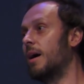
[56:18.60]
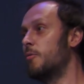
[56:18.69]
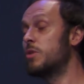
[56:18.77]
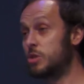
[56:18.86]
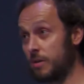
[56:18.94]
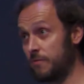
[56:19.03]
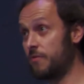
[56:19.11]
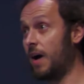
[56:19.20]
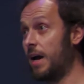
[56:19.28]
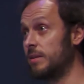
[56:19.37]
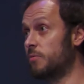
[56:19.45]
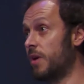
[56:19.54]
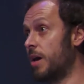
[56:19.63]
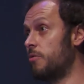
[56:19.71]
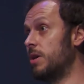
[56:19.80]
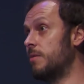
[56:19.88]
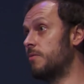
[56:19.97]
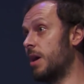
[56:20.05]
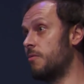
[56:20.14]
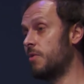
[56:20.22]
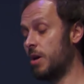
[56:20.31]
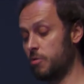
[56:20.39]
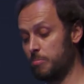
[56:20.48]
uh, which I find very, very,
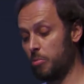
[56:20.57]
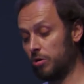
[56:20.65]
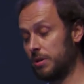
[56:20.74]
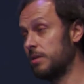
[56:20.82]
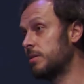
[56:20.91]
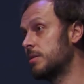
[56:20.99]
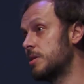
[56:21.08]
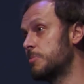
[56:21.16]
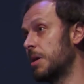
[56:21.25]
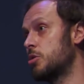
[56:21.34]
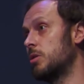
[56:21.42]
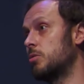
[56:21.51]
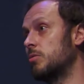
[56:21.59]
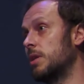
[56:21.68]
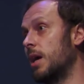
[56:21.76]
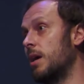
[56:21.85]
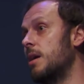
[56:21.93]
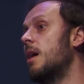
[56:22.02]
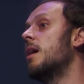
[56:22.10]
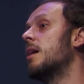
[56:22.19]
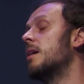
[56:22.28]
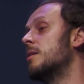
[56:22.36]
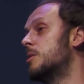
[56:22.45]
very potent, especially today,
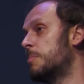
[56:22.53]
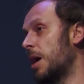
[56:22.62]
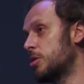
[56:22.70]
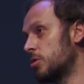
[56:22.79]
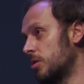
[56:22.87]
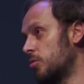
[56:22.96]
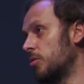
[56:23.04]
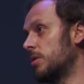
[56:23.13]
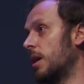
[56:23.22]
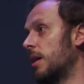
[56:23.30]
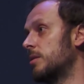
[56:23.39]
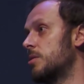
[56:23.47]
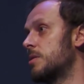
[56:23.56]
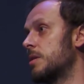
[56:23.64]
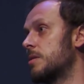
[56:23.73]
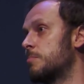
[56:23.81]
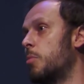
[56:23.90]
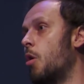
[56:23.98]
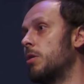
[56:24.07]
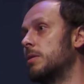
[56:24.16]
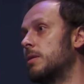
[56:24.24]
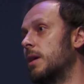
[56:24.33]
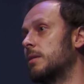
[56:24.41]
especially Günther Anders's
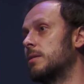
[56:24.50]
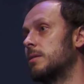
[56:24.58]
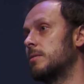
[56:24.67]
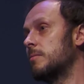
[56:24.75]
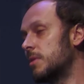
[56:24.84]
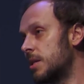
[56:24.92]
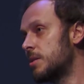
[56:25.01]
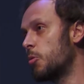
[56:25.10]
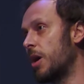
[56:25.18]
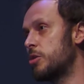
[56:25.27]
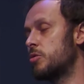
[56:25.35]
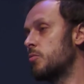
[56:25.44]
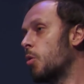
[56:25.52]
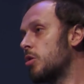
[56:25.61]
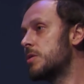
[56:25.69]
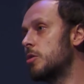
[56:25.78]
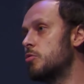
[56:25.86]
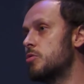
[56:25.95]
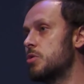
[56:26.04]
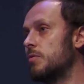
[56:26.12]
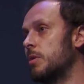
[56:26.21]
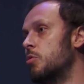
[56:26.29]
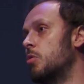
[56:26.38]
point that his question, what's the use
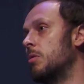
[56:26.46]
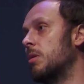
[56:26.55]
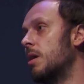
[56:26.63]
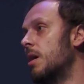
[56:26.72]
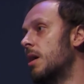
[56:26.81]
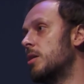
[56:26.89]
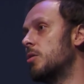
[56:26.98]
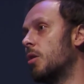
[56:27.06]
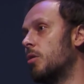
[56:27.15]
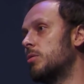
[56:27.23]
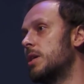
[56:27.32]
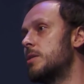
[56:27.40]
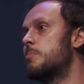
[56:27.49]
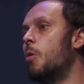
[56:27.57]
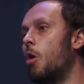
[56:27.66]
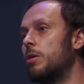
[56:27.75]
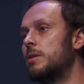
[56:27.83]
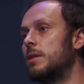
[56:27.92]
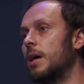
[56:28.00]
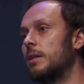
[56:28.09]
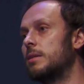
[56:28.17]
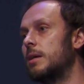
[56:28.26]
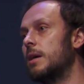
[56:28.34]
of the moon? You know, his point
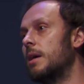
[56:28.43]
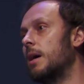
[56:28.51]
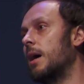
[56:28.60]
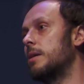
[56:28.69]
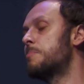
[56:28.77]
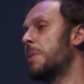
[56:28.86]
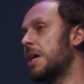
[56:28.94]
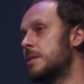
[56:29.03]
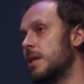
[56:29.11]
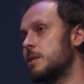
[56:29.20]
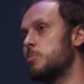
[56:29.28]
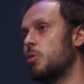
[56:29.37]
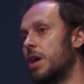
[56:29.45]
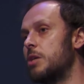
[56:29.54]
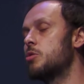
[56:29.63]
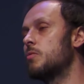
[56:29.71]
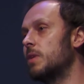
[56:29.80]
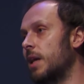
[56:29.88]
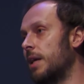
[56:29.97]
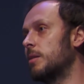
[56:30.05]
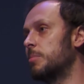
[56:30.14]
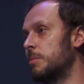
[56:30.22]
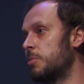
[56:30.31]
that uh, space exploration will
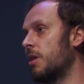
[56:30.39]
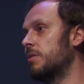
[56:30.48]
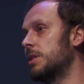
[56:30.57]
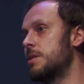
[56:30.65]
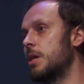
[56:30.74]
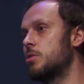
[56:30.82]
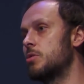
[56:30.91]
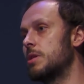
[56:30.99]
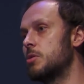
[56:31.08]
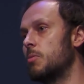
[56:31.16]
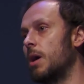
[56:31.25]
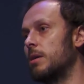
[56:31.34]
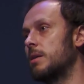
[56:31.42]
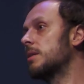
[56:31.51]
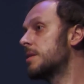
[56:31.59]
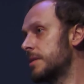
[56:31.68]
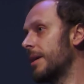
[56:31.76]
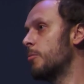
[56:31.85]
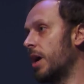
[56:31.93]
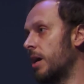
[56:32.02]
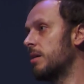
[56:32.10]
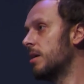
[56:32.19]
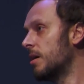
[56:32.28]
end up in privatization as well, in the same
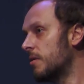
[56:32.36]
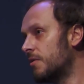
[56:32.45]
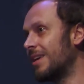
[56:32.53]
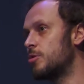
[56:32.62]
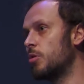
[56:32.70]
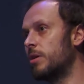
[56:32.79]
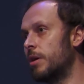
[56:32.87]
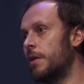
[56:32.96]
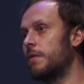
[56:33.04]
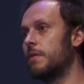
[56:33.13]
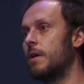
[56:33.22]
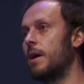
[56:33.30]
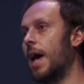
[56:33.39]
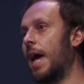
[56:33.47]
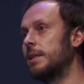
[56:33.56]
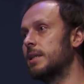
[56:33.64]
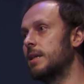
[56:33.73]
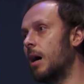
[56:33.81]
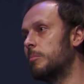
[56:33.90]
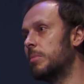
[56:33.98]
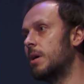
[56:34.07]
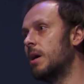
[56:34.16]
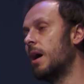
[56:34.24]
way things on Earth ended
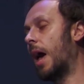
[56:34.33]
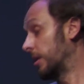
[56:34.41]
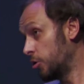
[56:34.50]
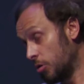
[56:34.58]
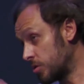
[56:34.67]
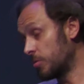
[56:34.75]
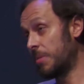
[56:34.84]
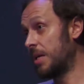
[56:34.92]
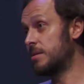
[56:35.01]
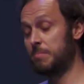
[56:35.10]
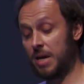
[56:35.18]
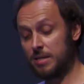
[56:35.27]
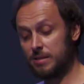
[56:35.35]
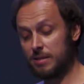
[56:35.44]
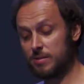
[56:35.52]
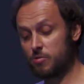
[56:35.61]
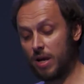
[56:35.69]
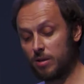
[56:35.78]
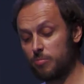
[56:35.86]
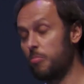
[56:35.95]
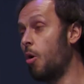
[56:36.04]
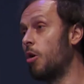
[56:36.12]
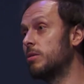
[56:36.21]
up. And he also makes, makes this
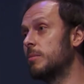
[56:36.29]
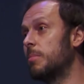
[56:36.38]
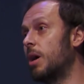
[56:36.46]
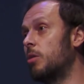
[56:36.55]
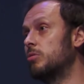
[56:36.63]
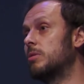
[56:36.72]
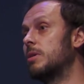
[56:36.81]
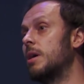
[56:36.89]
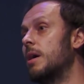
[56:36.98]
great point about